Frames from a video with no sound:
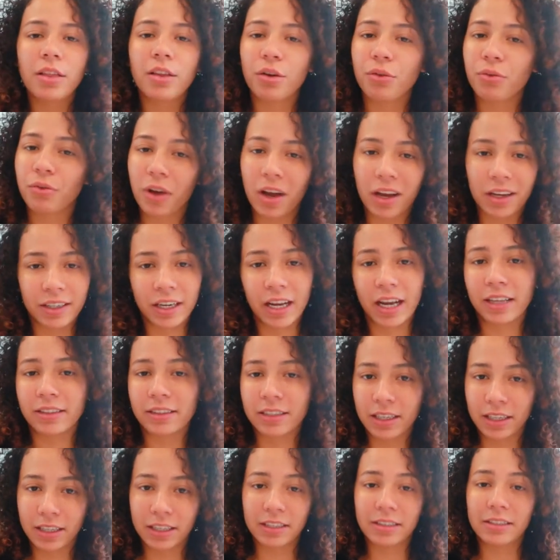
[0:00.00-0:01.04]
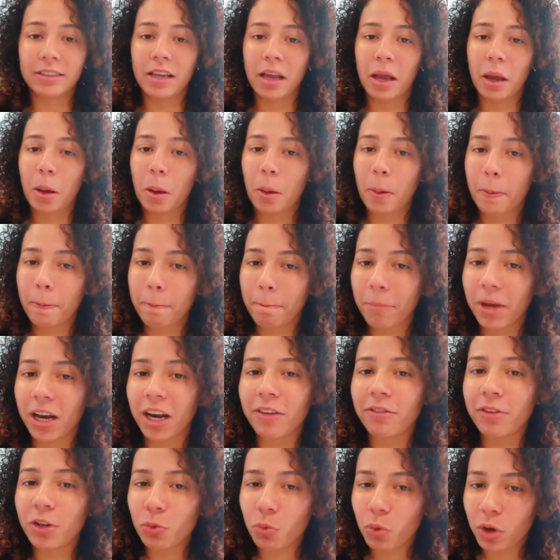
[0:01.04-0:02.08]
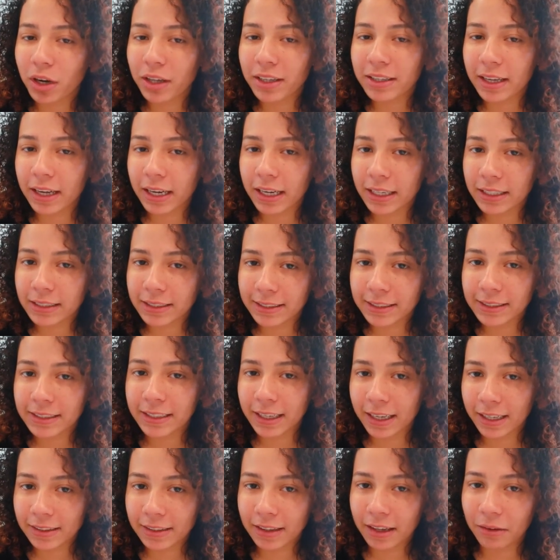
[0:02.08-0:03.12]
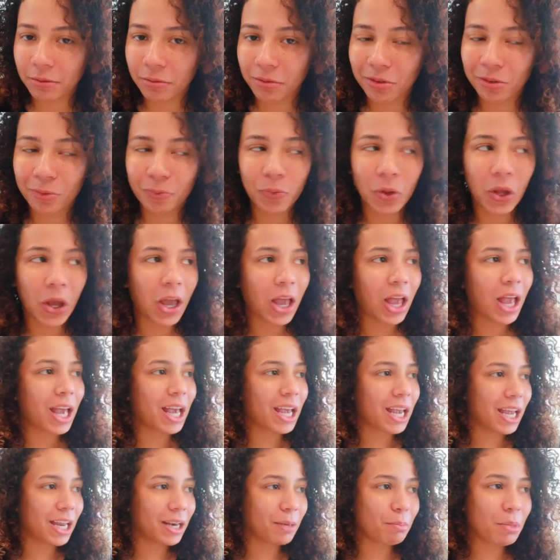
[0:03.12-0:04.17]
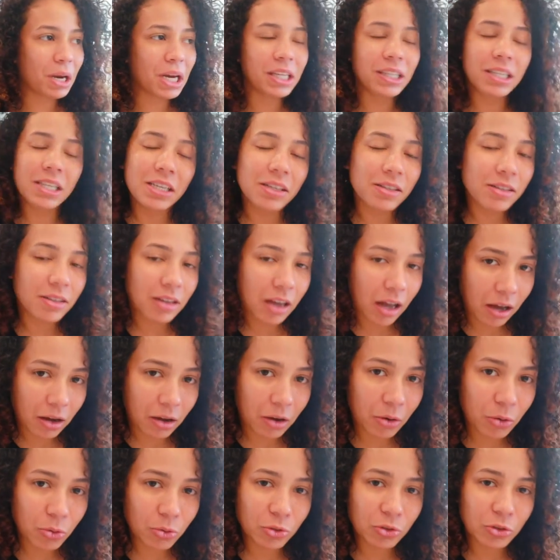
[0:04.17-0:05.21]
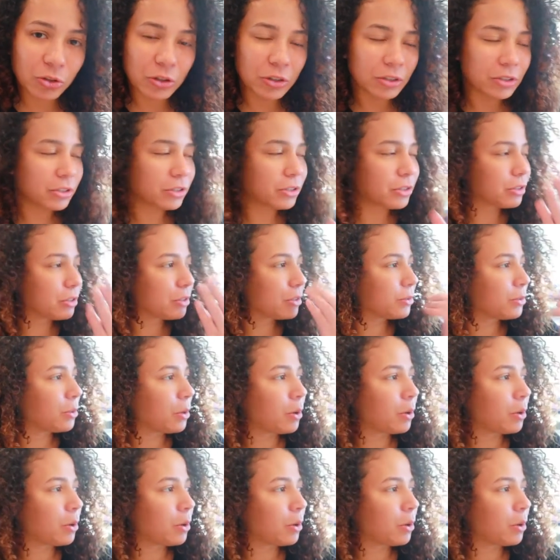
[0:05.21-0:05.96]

They're fine as is. But if you want to take it to the next level and make these tacos just